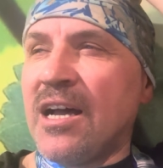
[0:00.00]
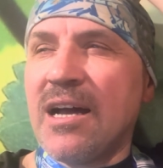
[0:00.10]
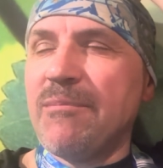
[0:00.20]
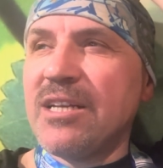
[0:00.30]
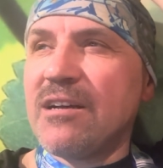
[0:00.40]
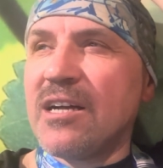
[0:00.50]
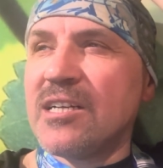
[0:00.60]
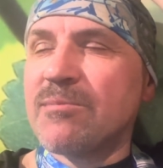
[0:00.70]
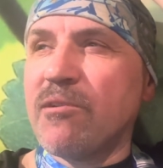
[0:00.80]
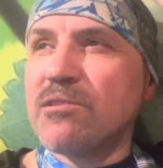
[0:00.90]
I mean, I
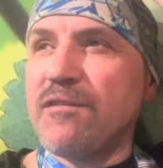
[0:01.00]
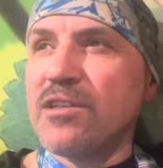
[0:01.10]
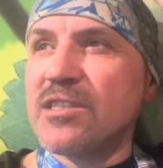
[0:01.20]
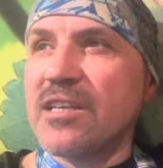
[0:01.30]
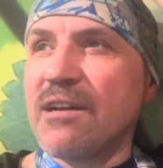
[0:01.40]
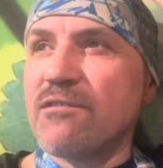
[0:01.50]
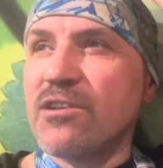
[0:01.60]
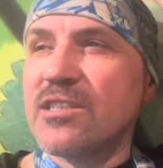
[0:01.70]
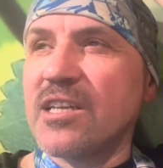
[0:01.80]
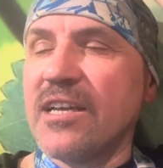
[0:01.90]
suppose the first thing I've got to
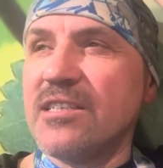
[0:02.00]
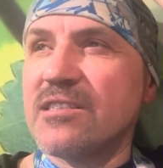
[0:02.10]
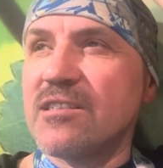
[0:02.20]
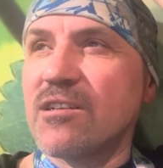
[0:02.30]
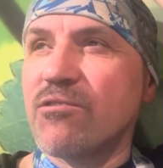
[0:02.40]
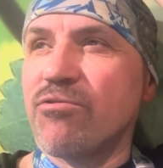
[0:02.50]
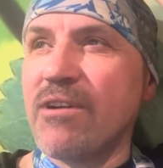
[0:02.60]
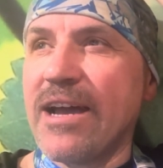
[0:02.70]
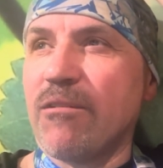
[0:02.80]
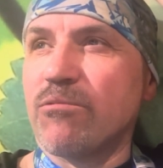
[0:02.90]
say is the
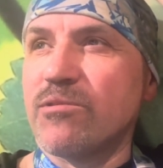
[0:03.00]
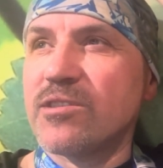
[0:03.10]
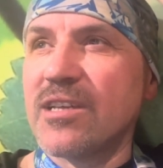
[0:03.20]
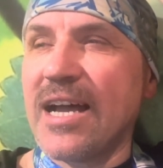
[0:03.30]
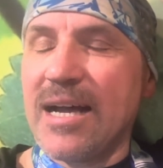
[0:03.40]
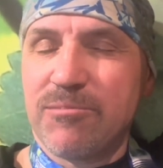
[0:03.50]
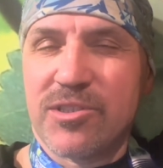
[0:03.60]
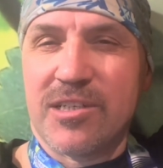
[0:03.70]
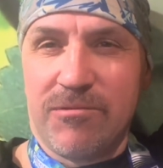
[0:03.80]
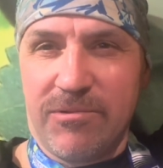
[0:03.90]
crowd was
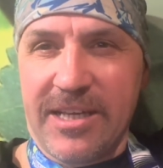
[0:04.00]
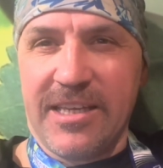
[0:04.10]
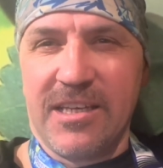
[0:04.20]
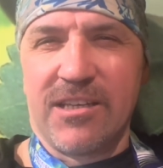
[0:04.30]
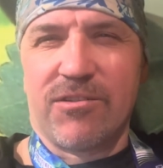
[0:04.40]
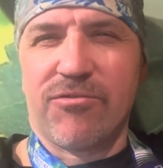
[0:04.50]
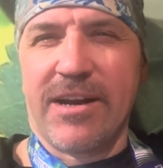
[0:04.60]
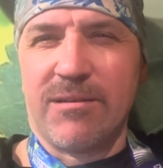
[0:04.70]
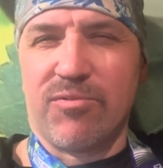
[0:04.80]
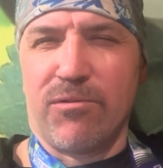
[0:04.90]
absolutely
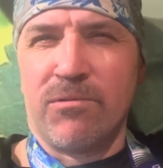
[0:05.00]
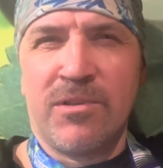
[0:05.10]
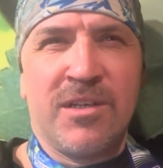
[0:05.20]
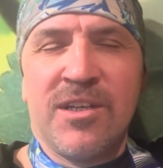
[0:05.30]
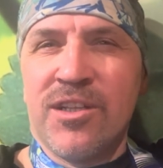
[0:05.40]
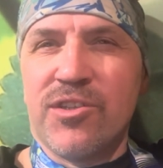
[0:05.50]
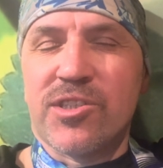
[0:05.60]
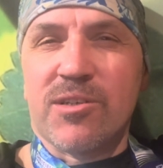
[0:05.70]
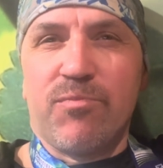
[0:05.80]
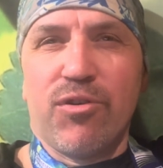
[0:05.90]
incredible. The
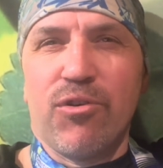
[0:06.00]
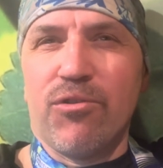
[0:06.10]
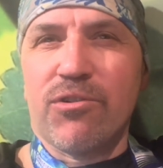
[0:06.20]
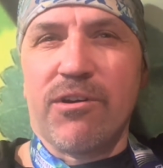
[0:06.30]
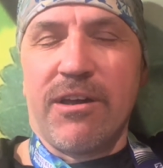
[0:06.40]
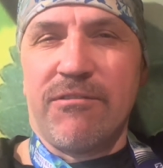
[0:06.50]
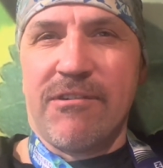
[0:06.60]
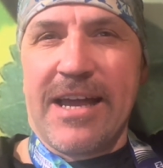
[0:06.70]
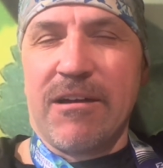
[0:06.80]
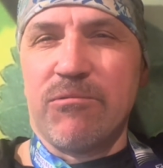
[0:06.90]
support going
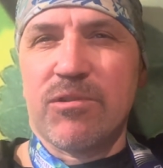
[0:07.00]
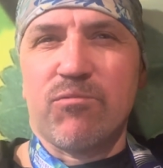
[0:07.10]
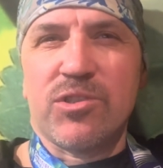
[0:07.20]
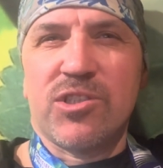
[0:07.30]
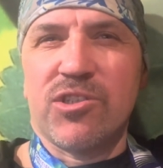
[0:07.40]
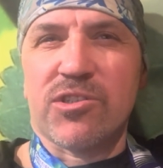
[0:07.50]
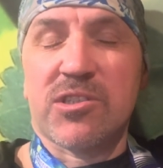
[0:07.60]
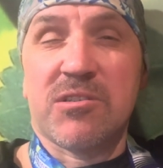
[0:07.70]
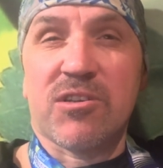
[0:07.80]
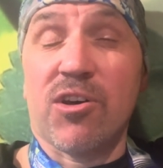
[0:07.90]
around was
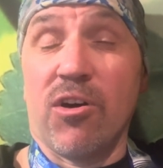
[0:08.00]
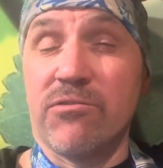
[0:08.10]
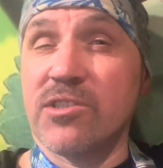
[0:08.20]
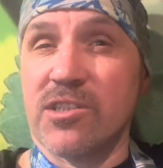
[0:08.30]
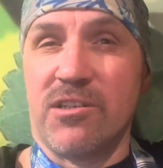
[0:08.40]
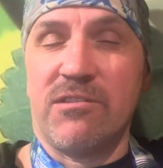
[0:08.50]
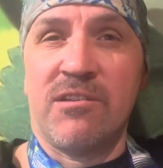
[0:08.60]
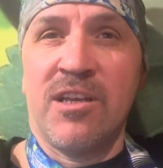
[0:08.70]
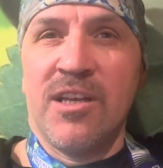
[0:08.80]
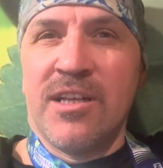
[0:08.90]
just constant.
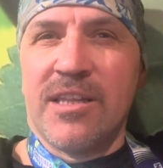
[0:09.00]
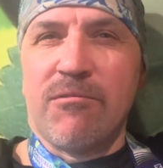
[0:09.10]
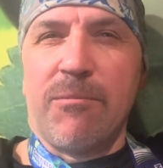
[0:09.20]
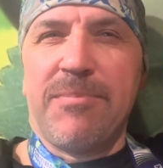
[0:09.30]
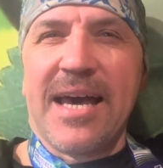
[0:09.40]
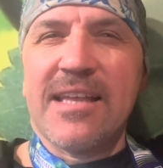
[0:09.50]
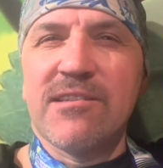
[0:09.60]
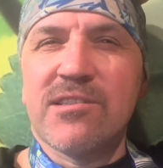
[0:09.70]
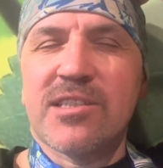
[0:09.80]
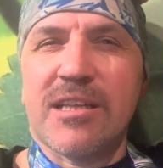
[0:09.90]
There were
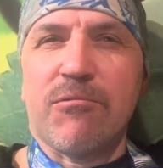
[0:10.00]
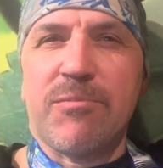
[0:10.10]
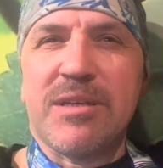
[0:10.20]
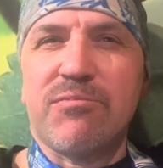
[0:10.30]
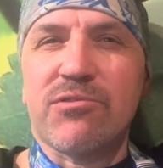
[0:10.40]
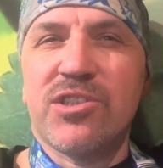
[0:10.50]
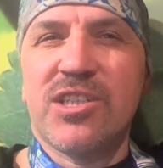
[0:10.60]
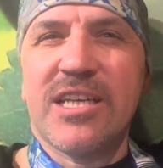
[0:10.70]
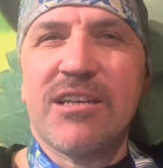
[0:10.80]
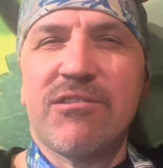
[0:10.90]
bands, there were people
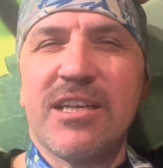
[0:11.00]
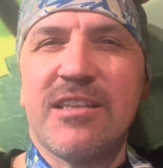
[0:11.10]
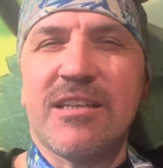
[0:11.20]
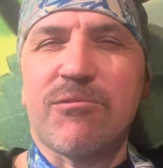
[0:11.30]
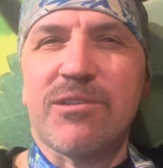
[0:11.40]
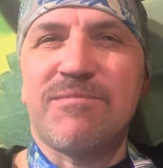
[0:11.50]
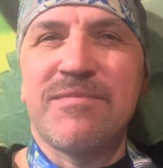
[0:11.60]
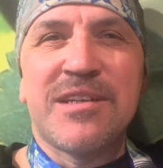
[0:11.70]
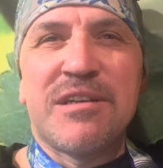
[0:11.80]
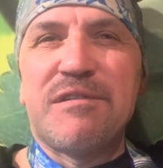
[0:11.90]
cheering, there were
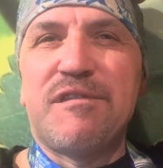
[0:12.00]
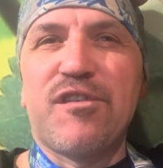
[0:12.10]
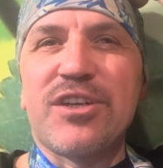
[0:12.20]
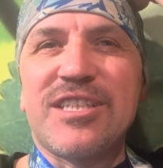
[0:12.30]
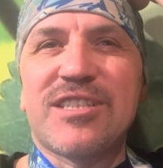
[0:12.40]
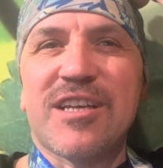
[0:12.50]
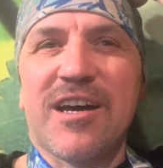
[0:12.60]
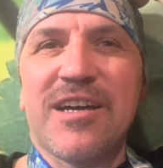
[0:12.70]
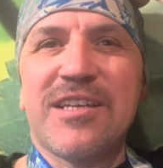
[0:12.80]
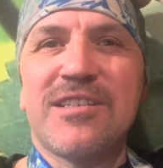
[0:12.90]
funny
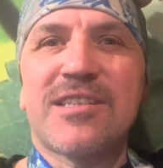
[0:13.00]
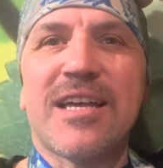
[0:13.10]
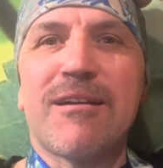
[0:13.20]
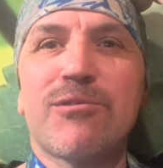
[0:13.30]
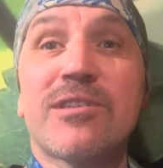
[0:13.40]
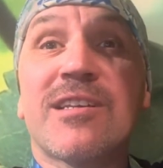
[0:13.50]
signs, there was...